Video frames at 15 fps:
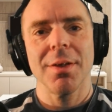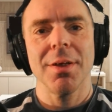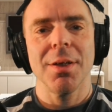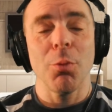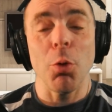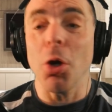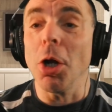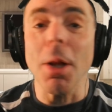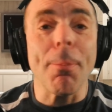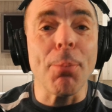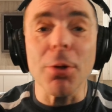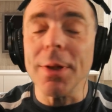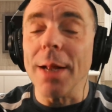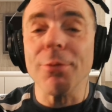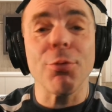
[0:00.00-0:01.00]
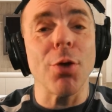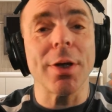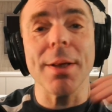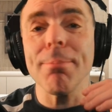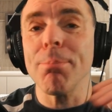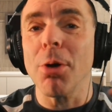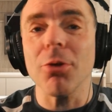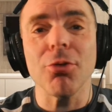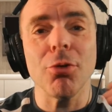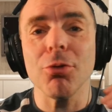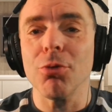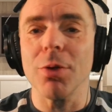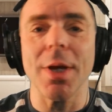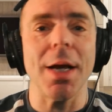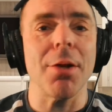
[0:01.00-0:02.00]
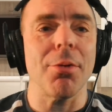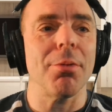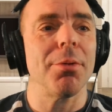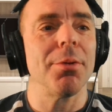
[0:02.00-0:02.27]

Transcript: We're going to put that freaking puzzle together.